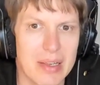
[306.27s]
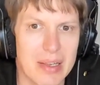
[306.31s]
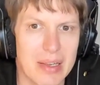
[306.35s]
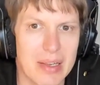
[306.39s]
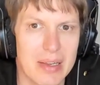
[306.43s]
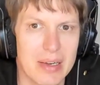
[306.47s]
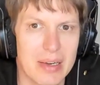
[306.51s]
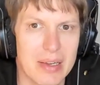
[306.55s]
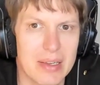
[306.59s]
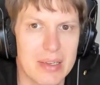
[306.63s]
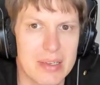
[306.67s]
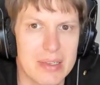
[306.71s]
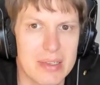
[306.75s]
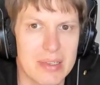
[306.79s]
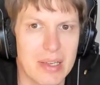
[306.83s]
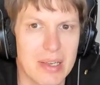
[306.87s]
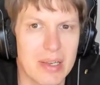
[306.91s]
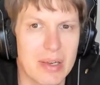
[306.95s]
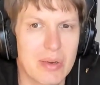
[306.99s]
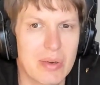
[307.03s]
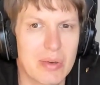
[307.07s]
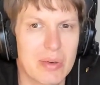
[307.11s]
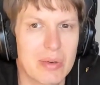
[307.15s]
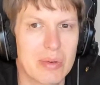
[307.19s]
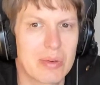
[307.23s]
it is
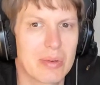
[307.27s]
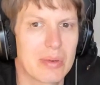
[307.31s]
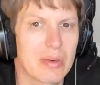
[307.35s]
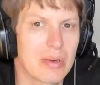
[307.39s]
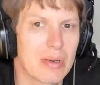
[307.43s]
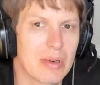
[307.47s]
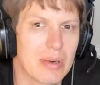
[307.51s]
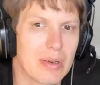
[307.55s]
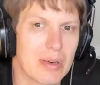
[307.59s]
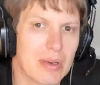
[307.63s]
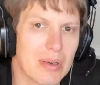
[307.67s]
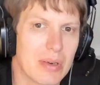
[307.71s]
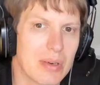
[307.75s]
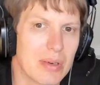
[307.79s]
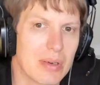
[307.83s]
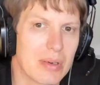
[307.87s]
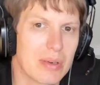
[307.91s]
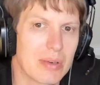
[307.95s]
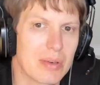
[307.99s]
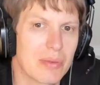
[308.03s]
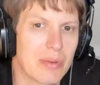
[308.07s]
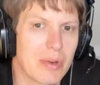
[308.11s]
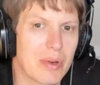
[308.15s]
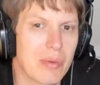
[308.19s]
like uh,